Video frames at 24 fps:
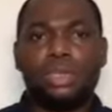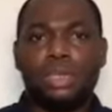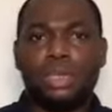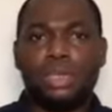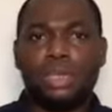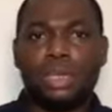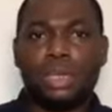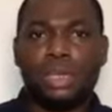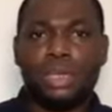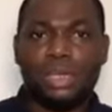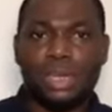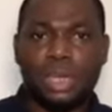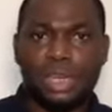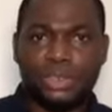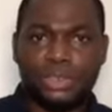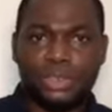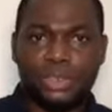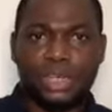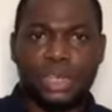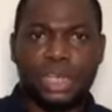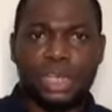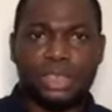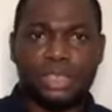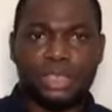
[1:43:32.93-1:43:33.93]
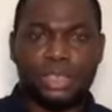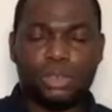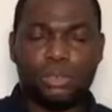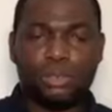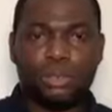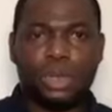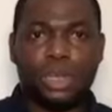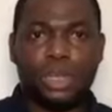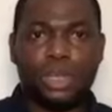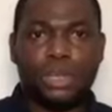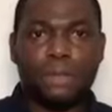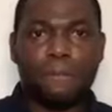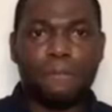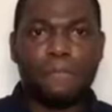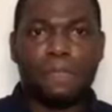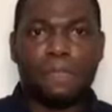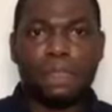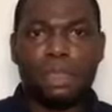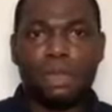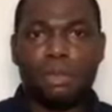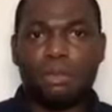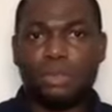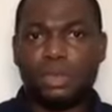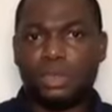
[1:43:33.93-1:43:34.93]
Nigeria as it were,
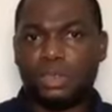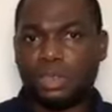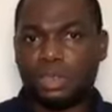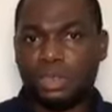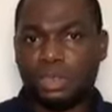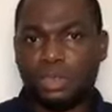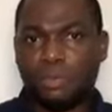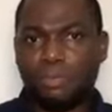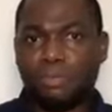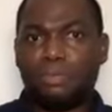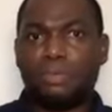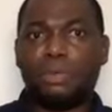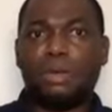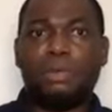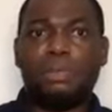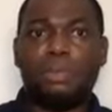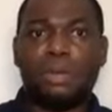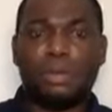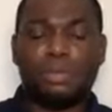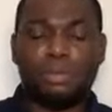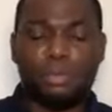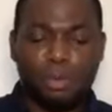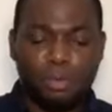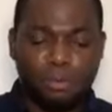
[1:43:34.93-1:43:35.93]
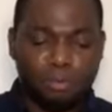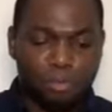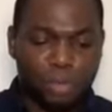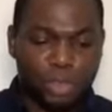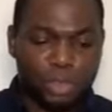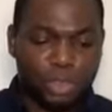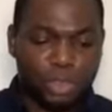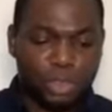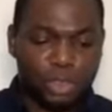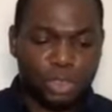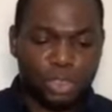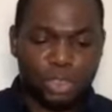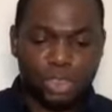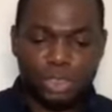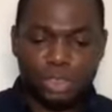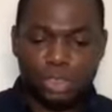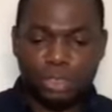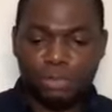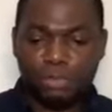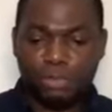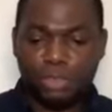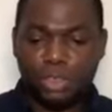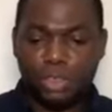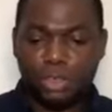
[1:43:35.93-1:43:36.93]
but the problem of majority
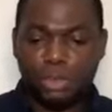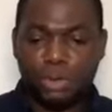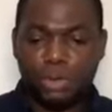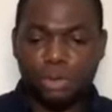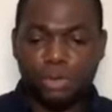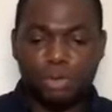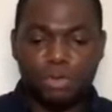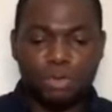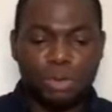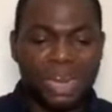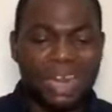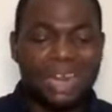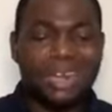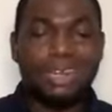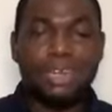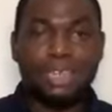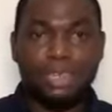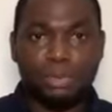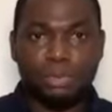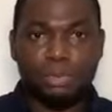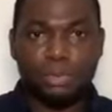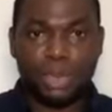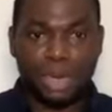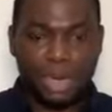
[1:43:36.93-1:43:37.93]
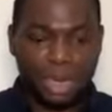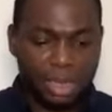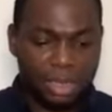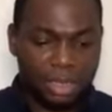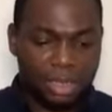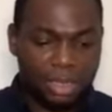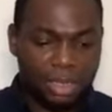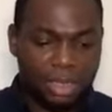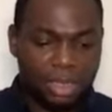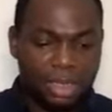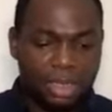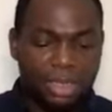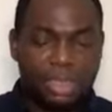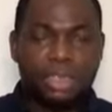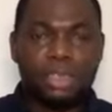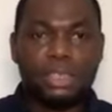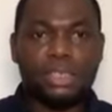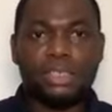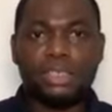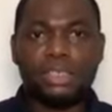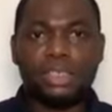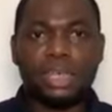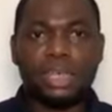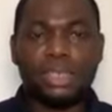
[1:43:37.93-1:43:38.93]
of the Yoruba Libra
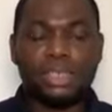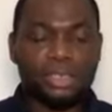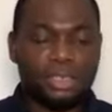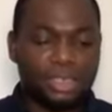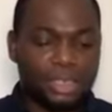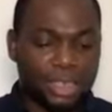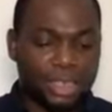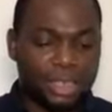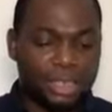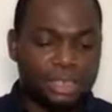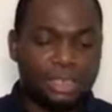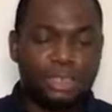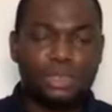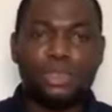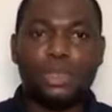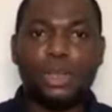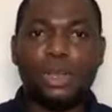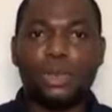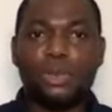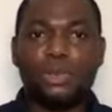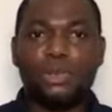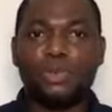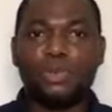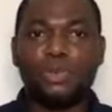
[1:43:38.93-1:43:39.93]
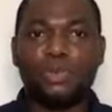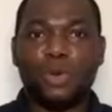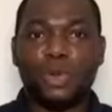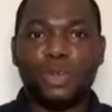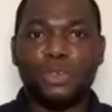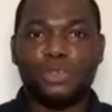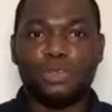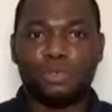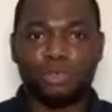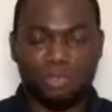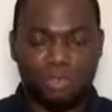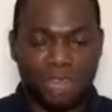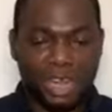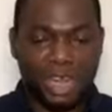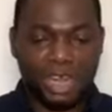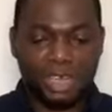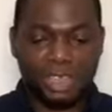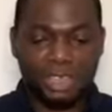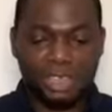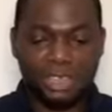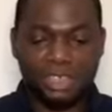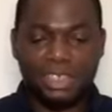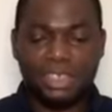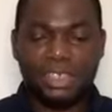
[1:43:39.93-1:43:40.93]
is that they don't want to
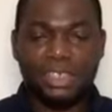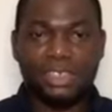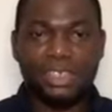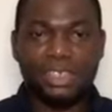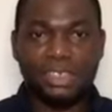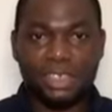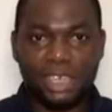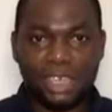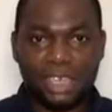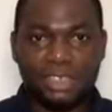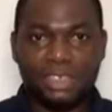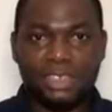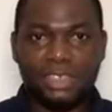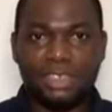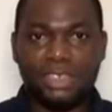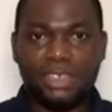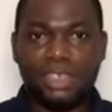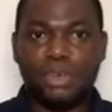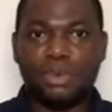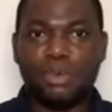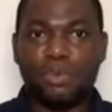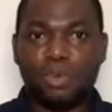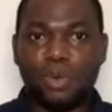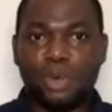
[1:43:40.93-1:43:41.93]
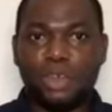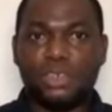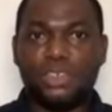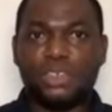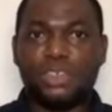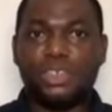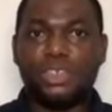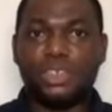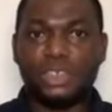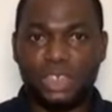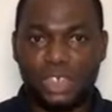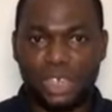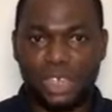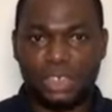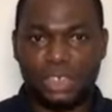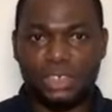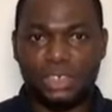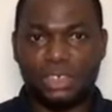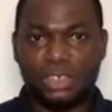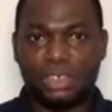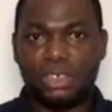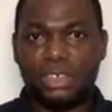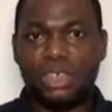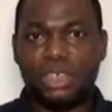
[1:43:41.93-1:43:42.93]
fight, yet they want
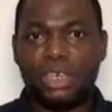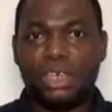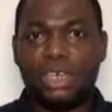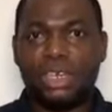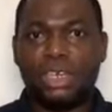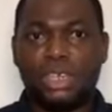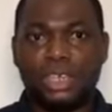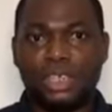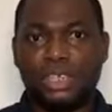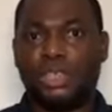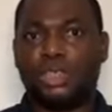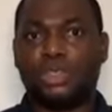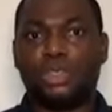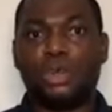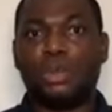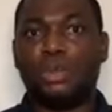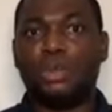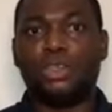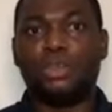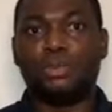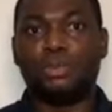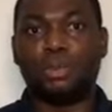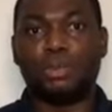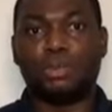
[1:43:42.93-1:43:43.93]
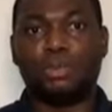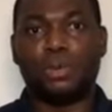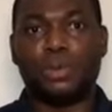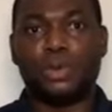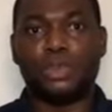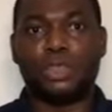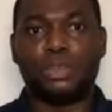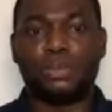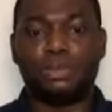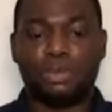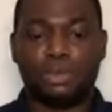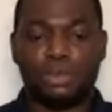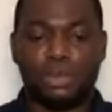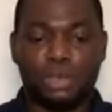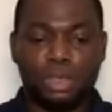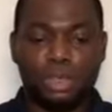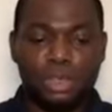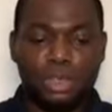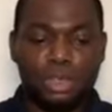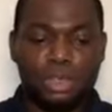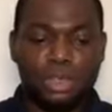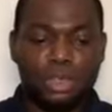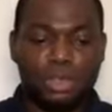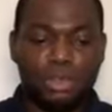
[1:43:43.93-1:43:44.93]
change. It's not going to be possible.
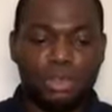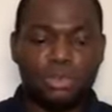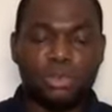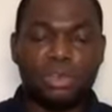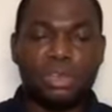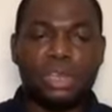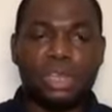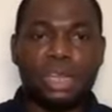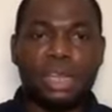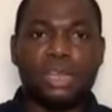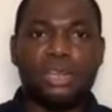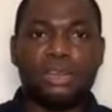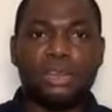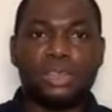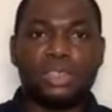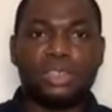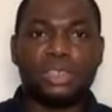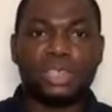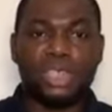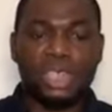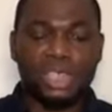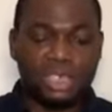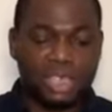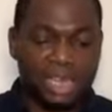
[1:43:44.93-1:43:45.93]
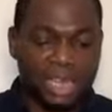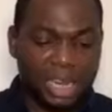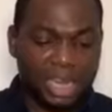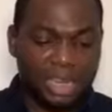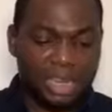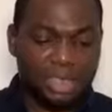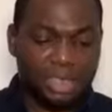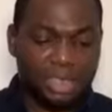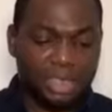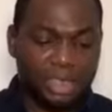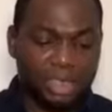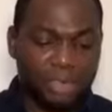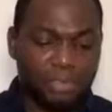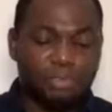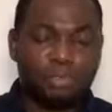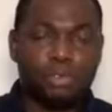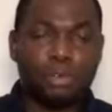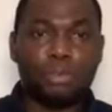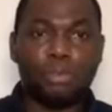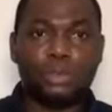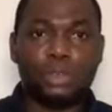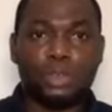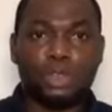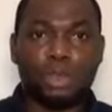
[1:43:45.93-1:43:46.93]
You cannot change anything
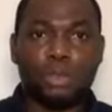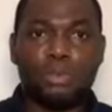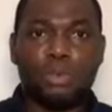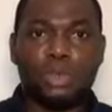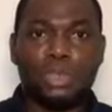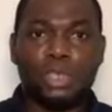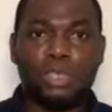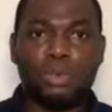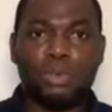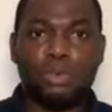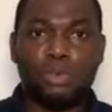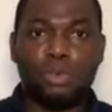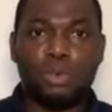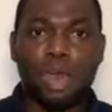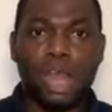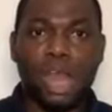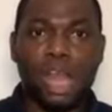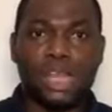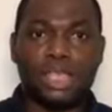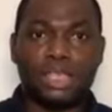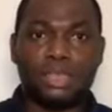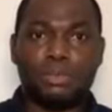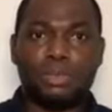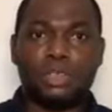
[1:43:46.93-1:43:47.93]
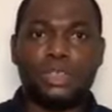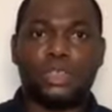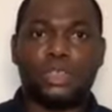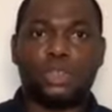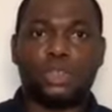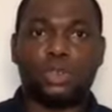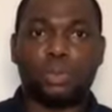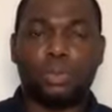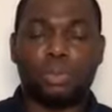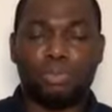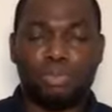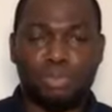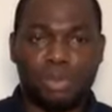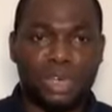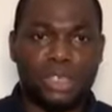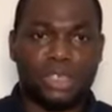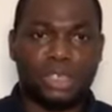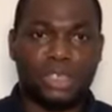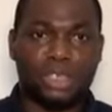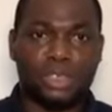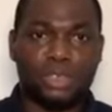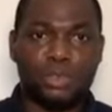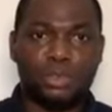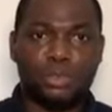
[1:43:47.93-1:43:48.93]
from somebody who has been
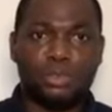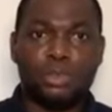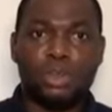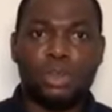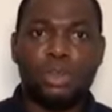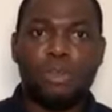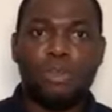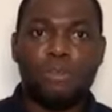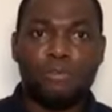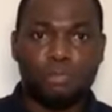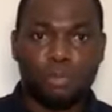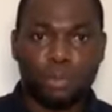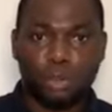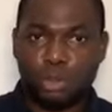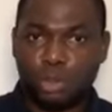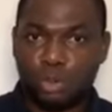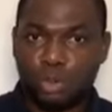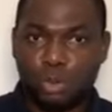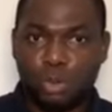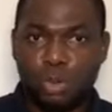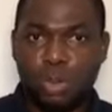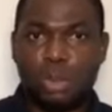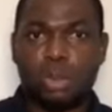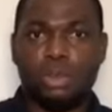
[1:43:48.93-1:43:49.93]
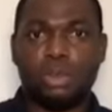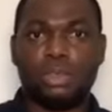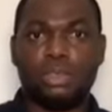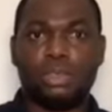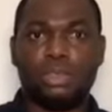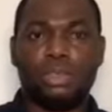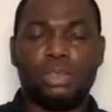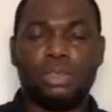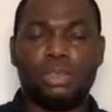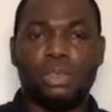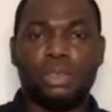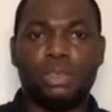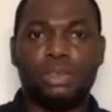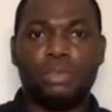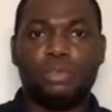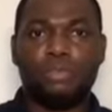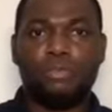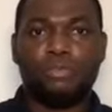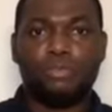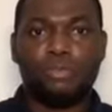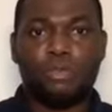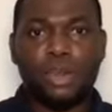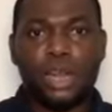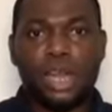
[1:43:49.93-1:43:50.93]
suppressing you for so long.
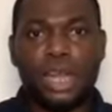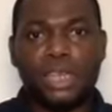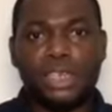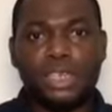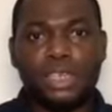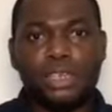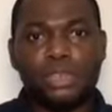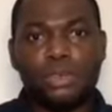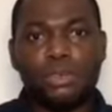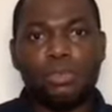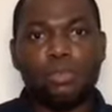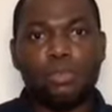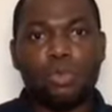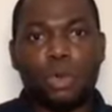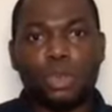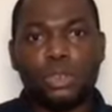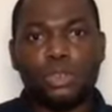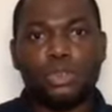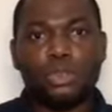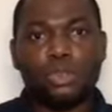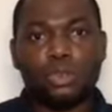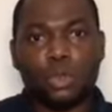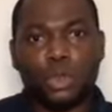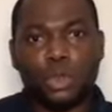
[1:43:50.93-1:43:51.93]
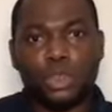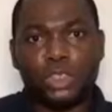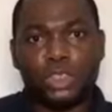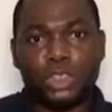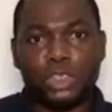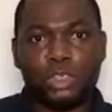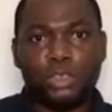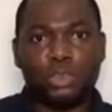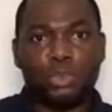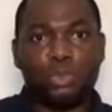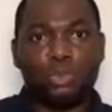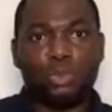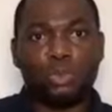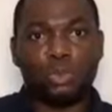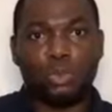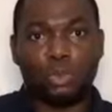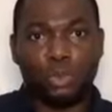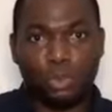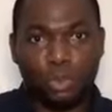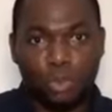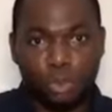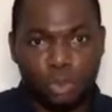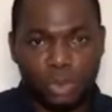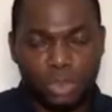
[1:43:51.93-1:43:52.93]
Fulani want to continue to
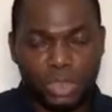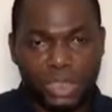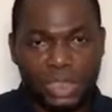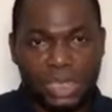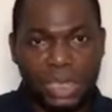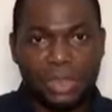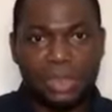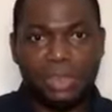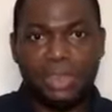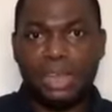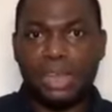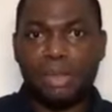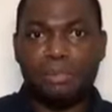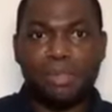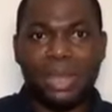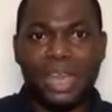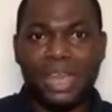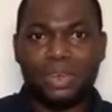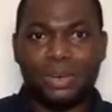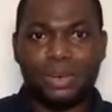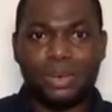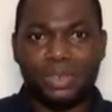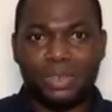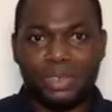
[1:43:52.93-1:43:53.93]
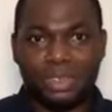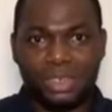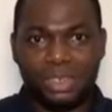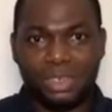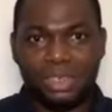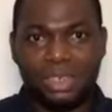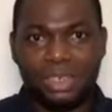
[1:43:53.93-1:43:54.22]
rule, yet they are minority.